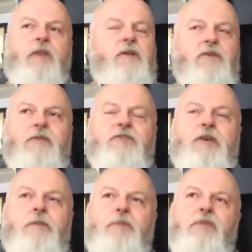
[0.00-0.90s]
Because I've
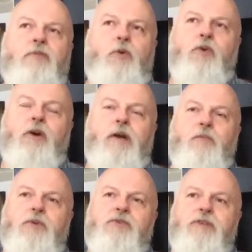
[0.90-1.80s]
said before I
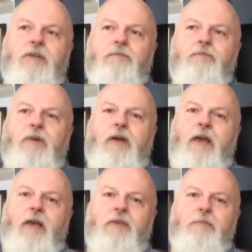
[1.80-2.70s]
was a
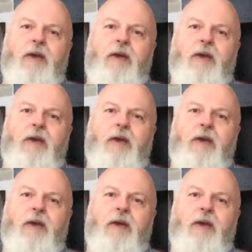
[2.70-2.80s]
heavy